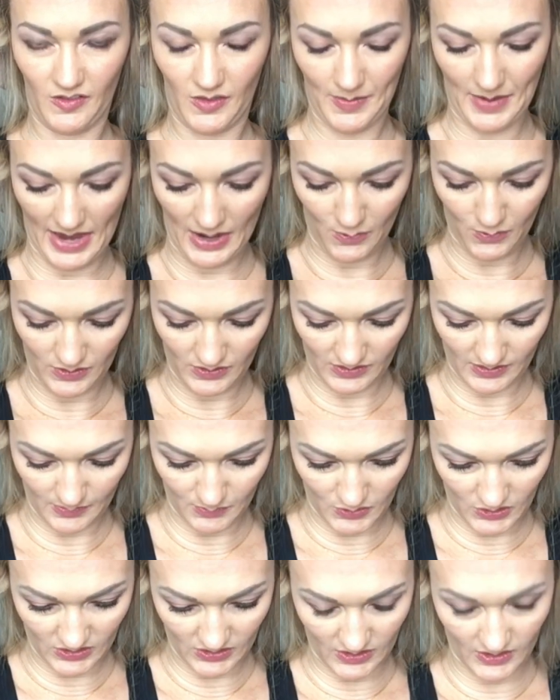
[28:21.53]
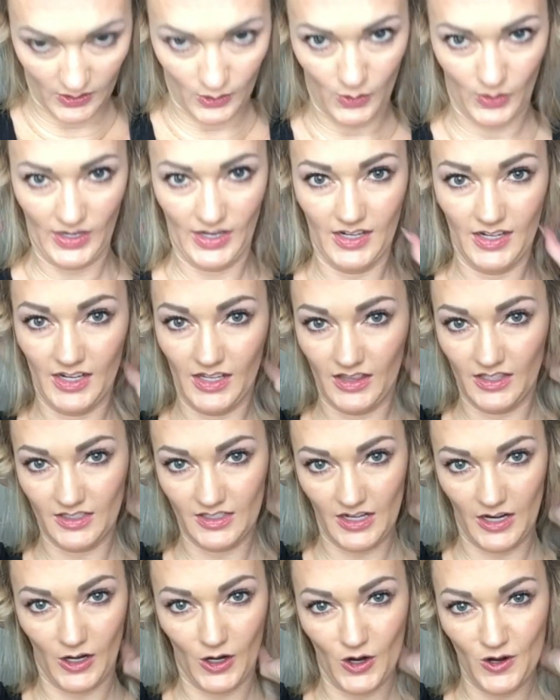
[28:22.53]
of the back ones, I'm just going to go ahead and get
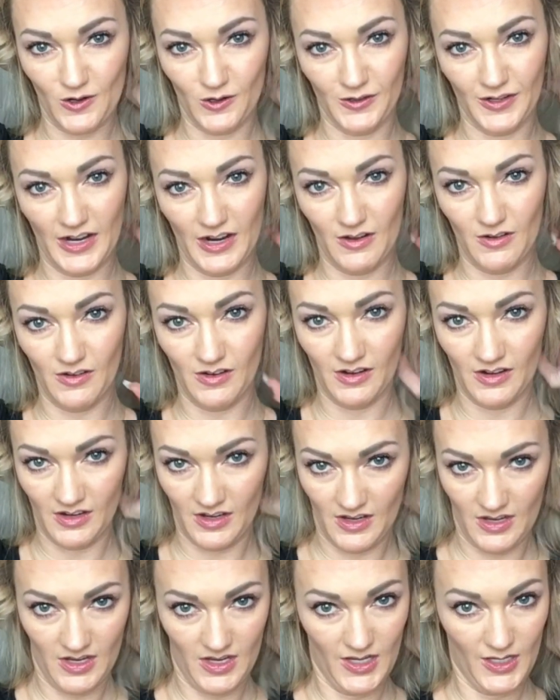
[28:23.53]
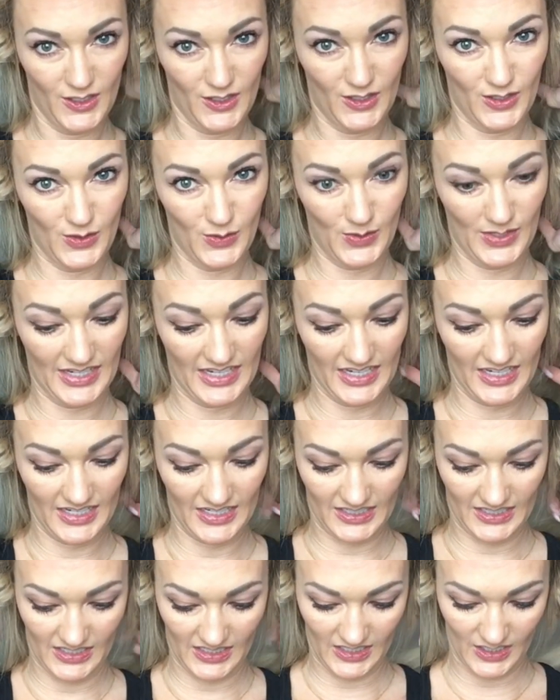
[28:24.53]
this hair curled now so we can
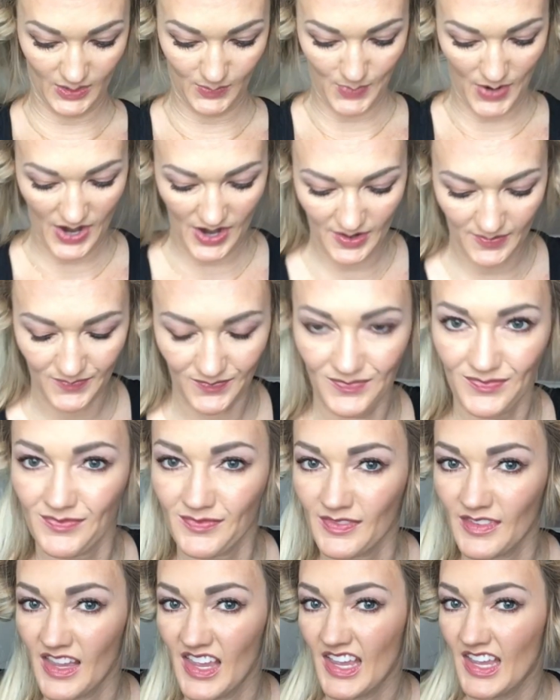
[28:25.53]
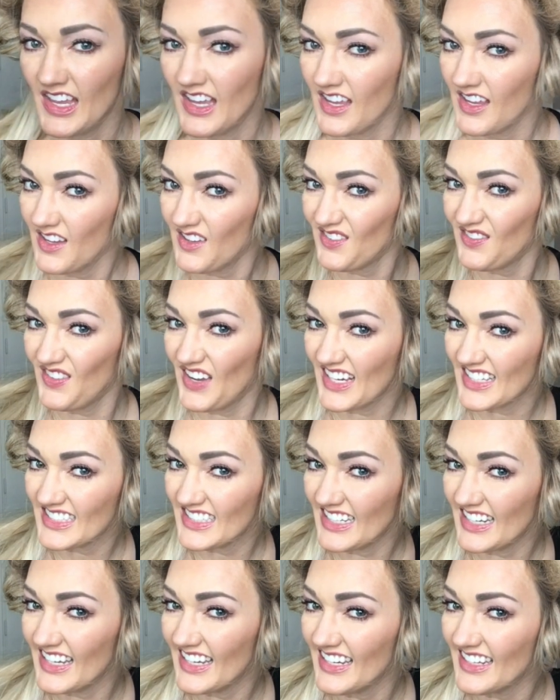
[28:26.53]
get to the good part.
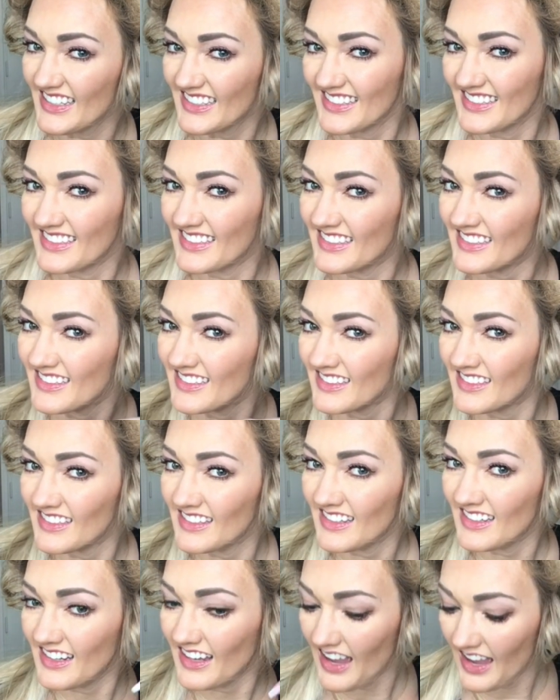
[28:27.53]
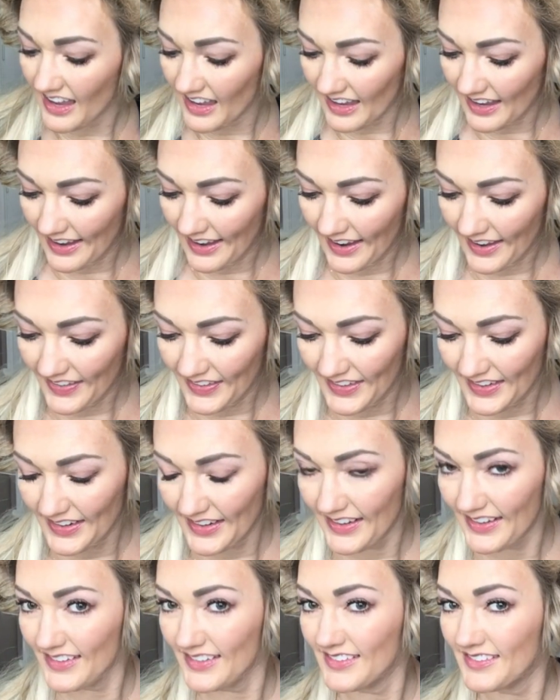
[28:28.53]
Fixing it, and
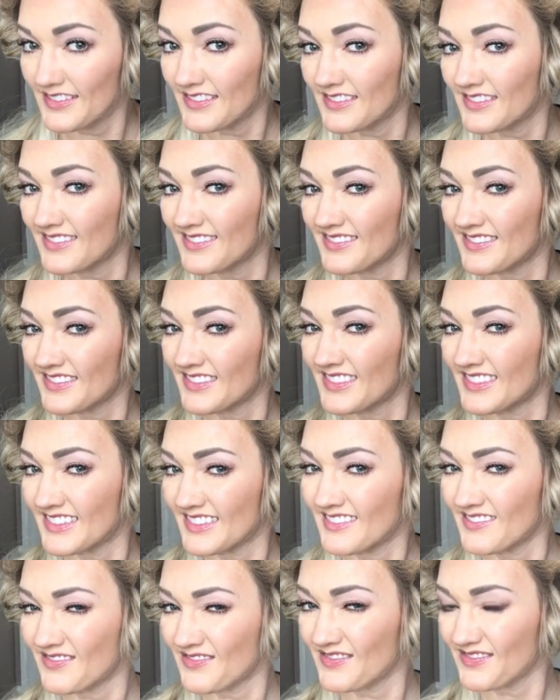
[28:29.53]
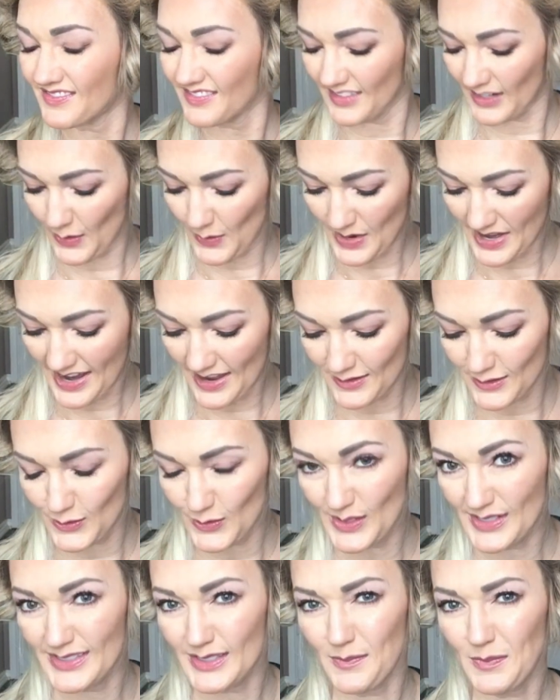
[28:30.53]
then going out and
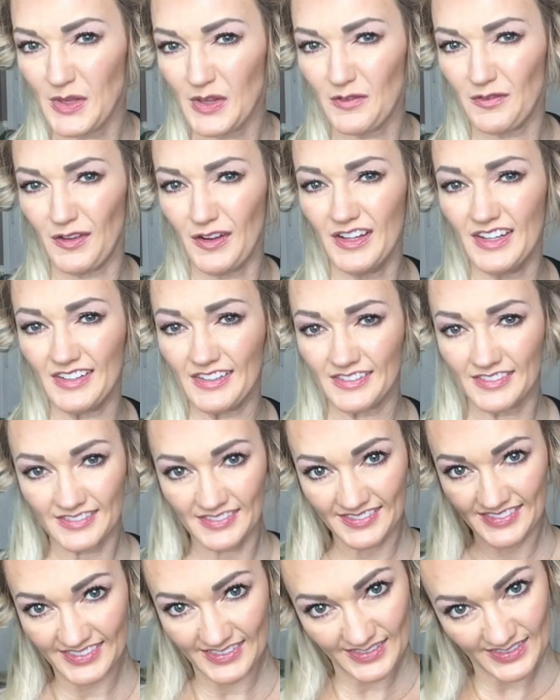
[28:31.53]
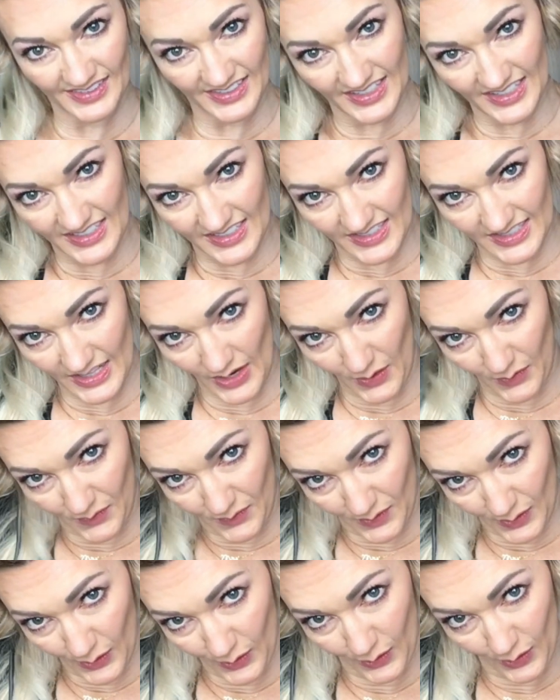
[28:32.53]
doing something fun. So,
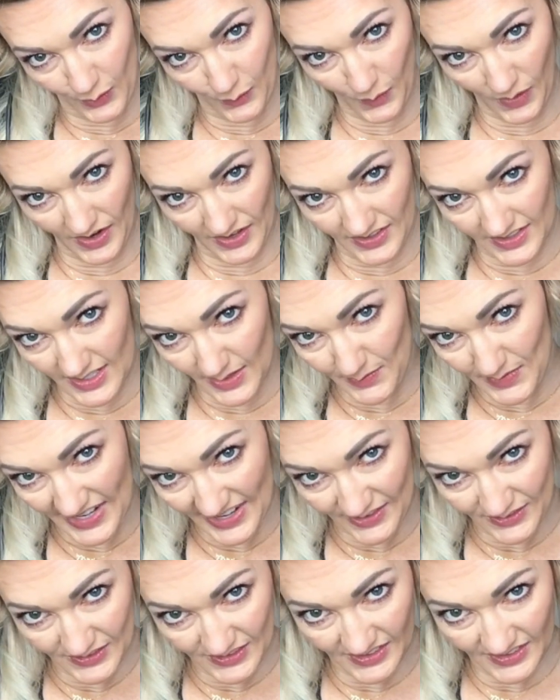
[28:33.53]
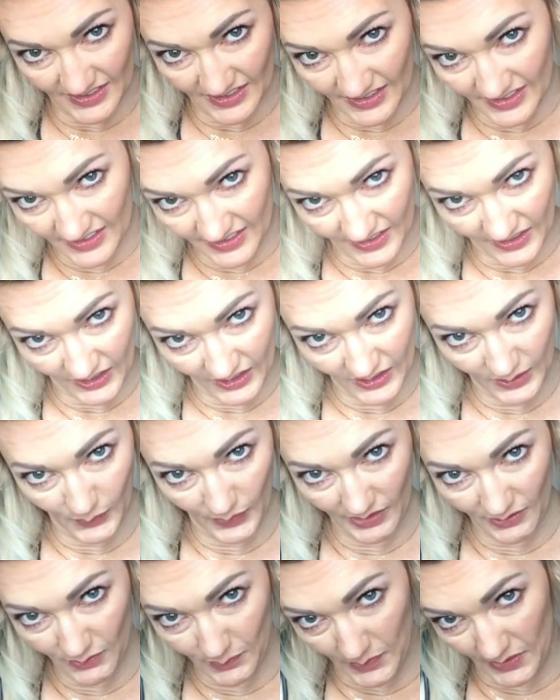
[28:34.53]
hold the wand tip down, curl
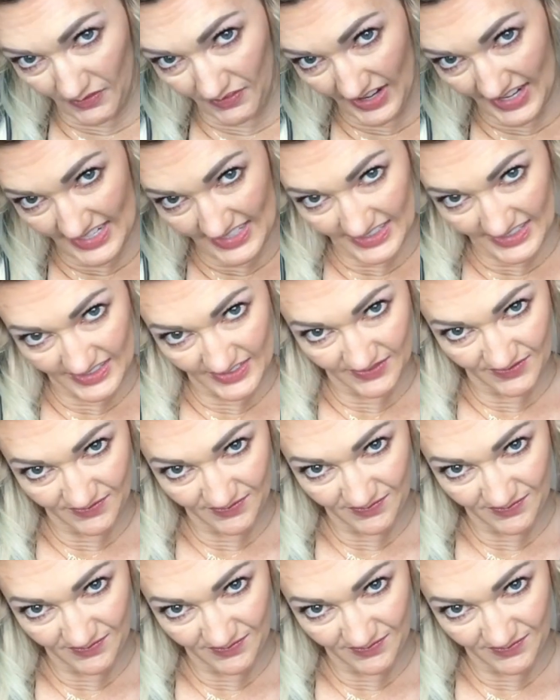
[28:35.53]
away from your face.